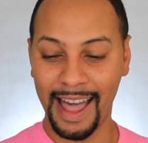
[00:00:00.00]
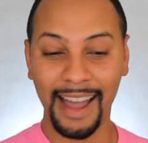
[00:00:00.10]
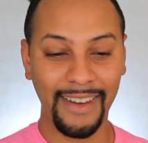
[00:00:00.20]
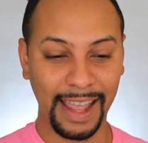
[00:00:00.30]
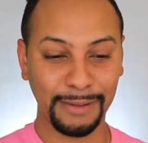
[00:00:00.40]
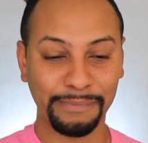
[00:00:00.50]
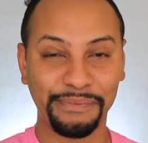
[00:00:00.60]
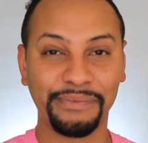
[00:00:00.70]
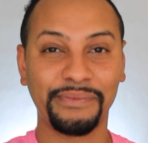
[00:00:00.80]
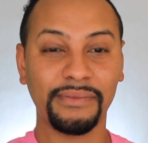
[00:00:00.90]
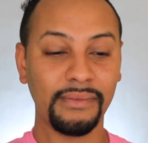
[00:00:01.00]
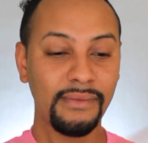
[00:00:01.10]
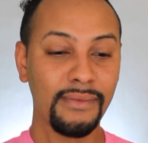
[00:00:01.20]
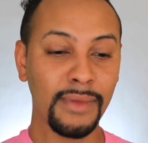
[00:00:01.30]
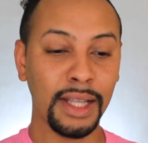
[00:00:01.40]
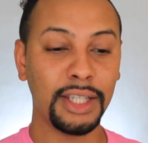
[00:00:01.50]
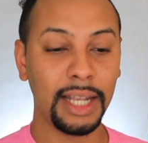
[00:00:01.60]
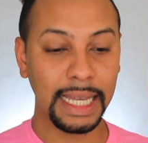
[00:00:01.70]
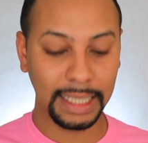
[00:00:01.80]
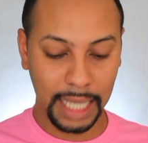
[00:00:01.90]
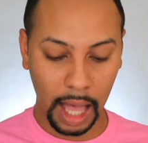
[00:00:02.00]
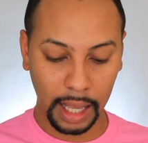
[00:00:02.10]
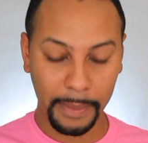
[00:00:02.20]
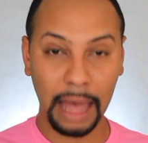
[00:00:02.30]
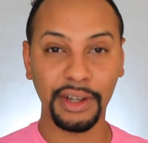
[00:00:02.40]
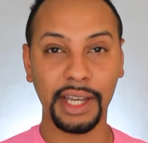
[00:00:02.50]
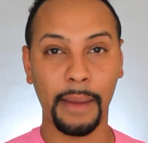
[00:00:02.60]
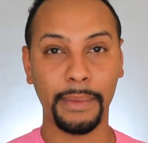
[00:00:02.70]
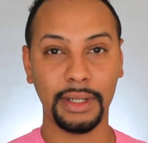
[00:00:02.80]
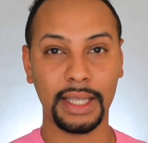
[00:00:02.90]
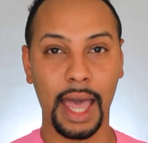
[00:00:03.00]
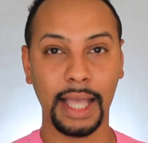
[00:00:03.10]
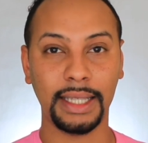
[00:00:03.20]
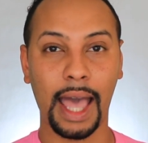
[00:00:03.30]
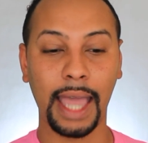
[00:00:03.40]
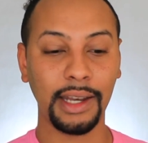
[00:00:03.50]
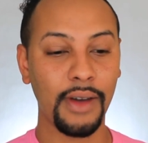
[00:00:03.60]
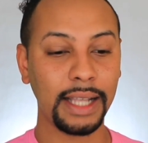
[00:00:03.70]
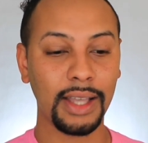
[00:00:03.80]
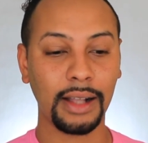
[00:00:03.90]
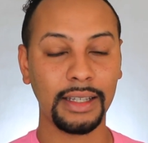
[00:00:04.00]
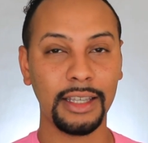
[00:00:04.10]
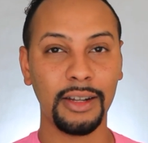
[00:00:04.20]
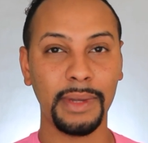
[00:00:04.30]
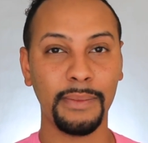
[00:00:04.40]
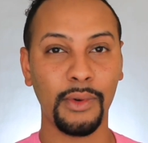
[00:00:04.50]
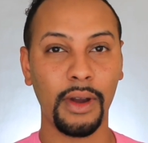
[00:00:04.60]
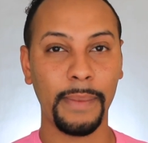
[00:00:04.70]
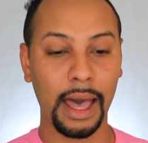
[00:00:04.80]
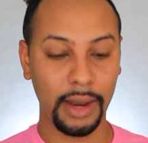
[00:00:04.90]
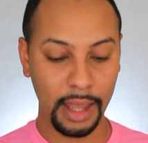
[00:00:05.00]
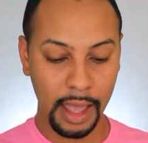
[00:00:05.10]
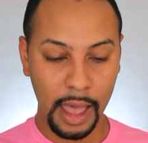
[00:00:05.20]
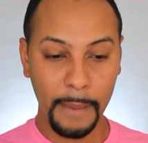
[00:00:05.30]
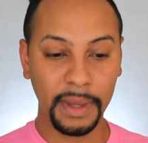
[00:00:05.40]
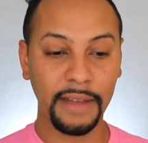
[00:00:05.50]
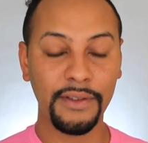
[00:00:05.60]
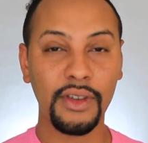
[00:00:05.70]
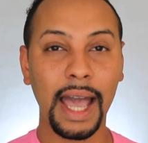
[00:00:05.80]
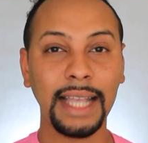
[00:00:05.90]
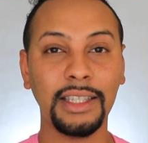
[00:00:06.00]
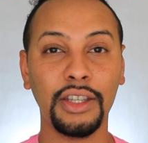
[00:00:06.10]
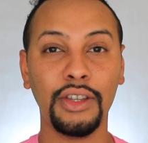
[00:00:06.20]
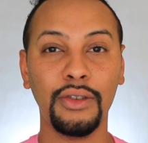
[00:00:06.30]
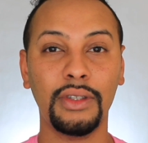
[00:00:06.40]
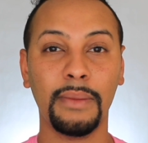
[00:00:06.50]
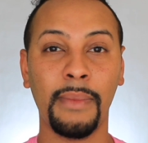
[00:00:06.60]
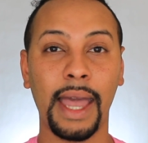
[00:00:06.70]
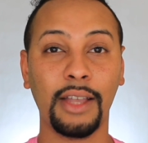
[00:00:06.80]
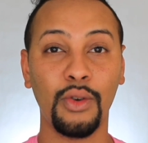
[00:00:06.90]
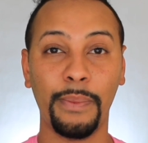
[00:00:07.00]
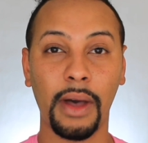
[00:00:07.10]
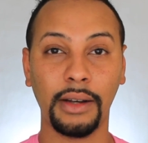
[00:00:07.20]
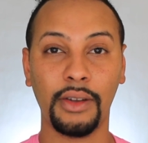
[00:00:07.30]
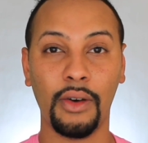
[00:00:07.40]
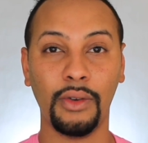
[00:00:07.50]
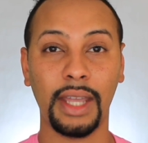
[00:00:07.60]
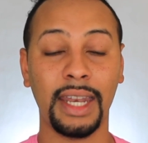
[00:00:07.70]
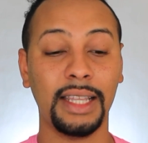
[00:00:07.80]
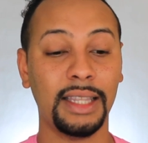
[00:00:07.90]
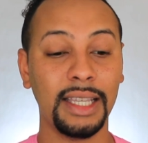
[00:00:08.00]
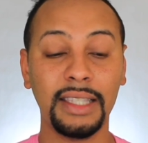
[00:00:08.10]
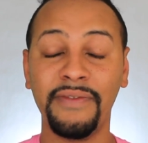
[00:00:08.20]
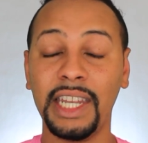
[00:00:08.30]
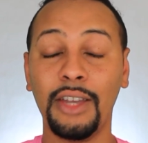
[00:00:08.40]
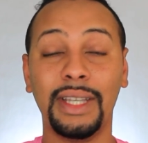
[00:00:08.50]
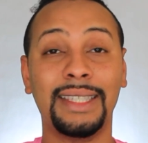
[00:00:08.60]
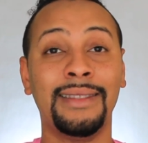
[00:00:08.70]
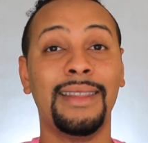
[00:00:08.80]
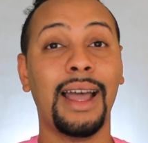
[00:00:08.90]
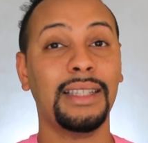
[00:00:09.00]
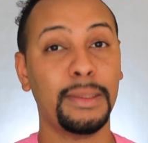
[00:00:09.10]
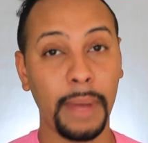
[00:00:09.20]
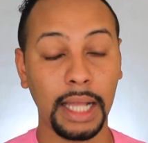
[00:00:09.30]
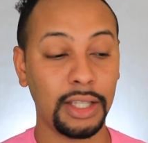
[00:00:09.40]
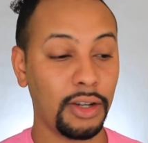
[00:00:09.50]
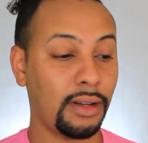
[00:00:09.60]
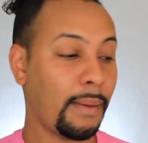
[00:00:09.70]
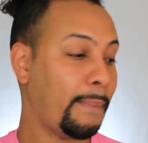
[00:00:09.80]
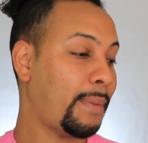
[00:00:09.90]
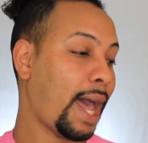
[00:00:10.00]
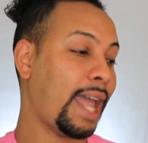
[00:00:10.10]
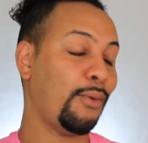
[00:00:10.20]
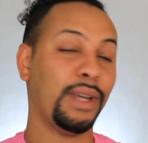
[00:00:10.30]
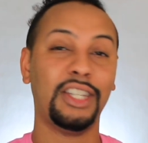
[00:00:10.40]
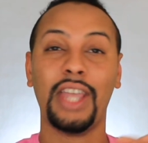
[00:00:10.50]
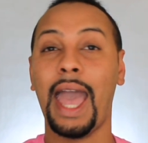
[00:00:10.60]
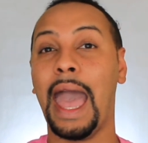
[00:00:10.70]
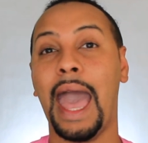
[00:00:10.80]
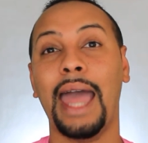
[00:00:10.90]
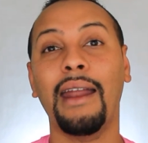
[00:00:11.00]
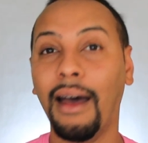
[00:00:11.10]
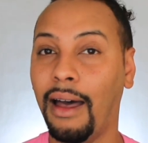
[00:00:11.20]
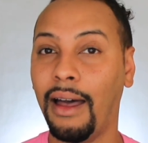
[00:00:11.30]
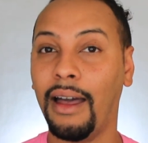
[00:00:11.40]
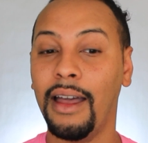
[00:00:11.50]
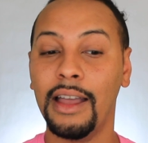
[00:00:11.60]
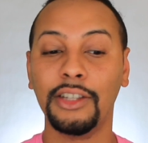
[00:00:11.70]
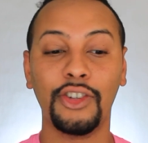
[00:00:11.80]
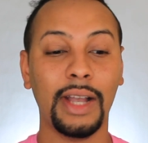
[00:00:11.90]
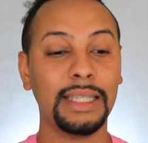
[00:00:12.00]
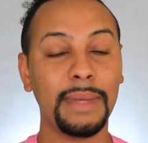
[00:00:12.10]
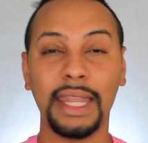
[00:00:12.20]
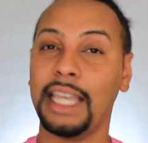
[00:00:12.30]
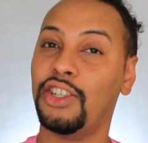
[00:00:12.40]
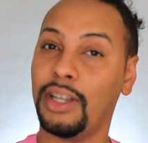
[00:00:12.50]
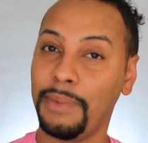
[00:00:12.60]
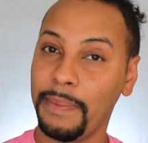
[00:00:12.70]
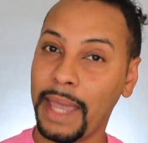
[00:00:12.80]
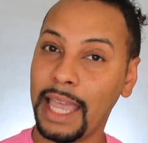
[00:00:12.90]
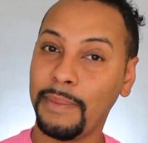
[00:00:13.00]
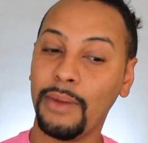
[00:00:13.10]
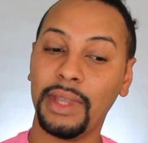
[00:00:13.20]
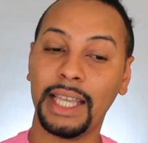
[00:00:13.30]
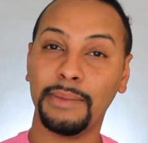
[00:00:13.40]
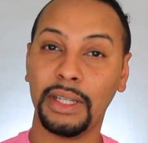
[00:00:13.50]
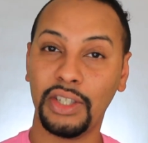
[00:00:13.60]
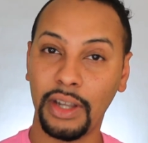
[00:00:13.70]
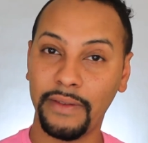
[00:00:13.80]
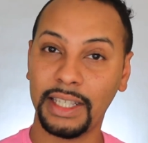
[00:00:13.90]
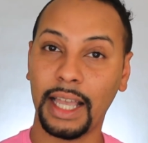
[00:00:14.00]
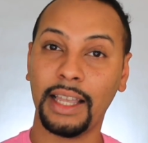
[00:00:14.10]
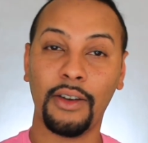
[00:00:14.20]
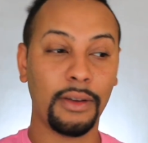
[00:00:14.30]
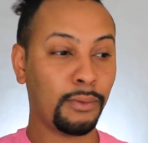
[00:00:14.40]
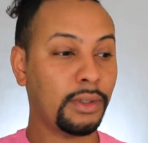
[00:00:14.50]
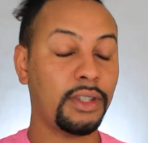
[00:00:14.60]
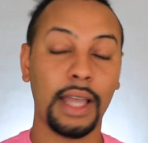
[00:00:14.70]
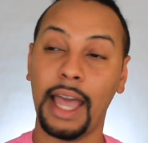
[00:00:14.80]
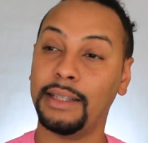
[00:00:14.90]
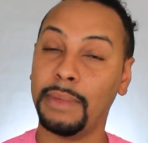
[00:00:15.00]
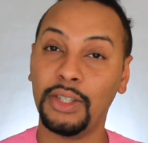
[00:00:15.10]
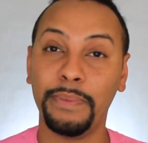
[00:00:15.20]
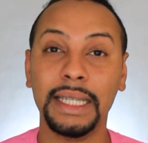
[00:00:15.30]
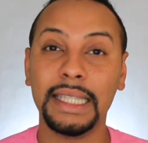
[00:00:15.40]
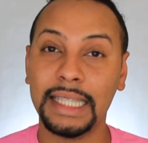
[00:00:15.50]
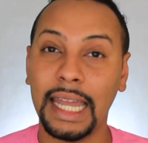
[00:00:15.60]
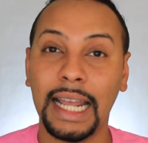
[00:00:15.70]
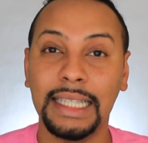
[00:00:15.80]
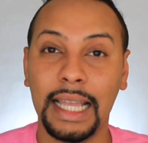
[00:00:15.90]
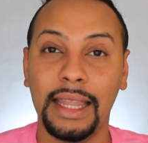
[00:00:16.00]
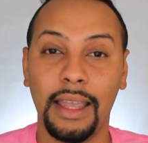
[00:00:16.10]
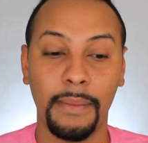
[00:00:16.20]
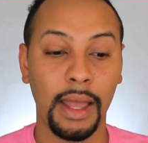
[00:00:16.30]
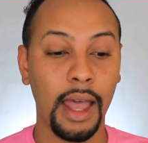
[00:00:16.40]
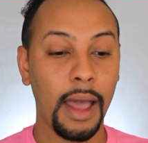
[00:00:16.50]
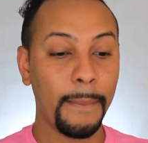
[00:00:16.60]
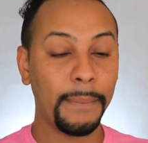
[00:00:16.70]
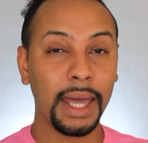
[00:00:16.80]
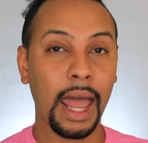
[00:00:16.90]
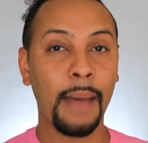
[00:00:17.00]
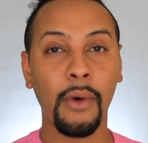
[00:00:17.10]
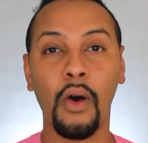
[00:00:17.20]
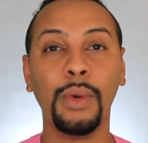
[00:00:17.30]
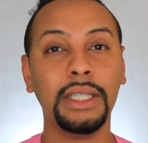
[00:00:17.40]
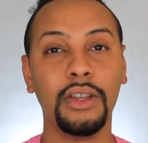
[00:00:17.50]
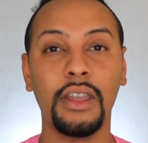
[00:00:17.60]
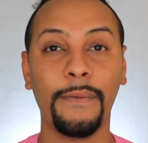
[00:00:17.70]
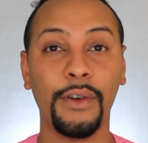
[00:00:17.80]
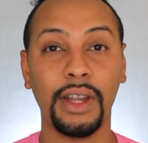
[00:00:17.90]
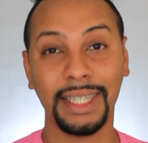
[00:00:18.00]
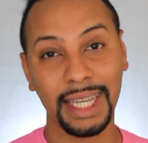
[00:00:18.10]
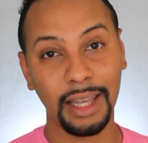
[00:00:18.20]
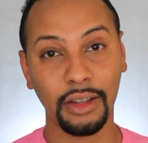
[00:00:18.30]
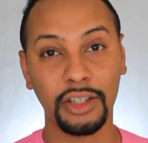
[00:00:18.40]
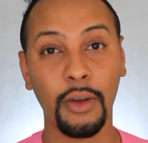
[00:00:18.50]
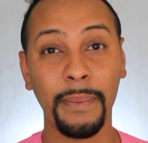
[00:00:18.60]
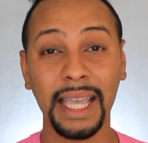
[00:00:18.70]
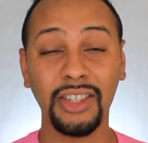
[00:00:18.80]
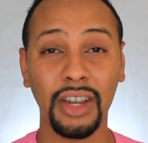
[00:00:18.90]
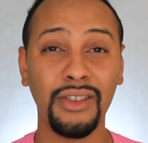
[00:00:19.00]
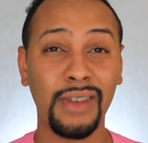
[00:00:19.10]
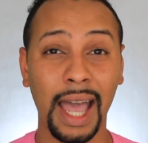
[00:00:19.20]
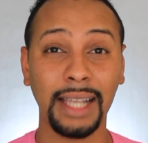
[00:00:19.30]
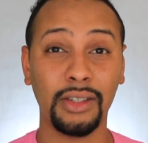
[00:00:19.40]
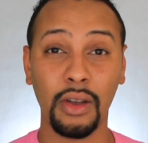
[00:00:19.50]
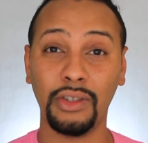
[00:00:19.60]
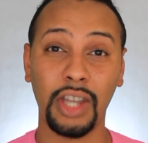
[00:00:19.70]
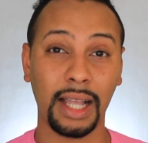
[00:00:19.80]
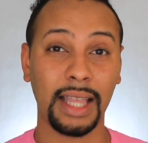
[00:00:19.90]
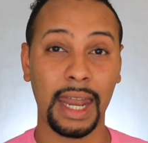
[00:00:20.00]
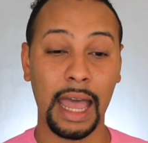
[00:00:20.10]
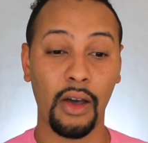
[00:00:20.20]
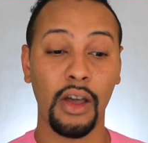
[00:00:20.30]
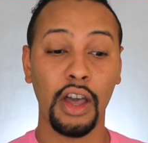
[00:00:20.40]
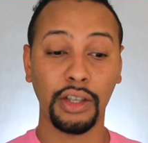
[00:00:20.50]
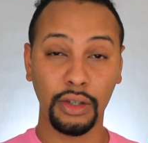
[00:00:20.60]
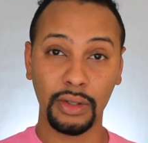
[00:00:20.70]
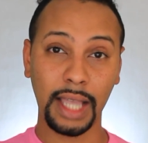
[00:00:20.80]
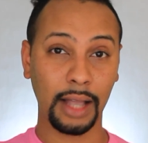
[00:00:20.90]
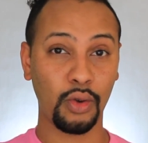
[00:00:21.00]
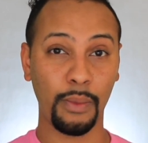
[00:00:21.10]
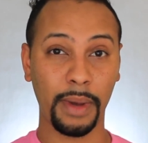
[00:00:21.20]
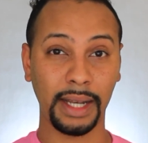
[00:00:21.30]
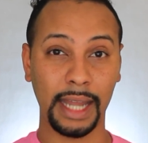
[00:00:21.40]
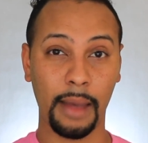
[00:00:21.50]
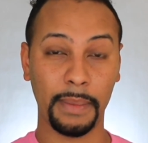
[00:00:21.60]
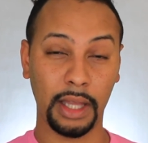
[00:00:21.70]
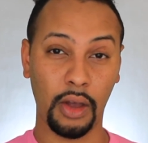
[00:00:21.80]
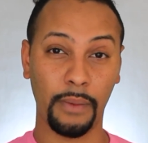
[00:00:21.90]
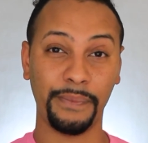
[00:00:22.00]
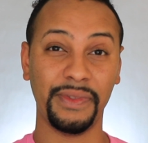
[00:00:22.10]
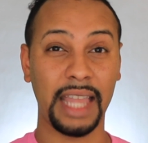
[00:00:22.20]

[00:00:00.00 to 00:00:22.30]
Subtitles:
Alright. So let's talk about numbers, guys. I know I talked a little bit more about it, but if you guys use my coupon code, and this video is not sponsored by Wish at all. Trust me, they should be paying me with as much service or with as much business that I send them. But I'm always looking for a deal. So make sure you guys go check that out. Use that coupon down below.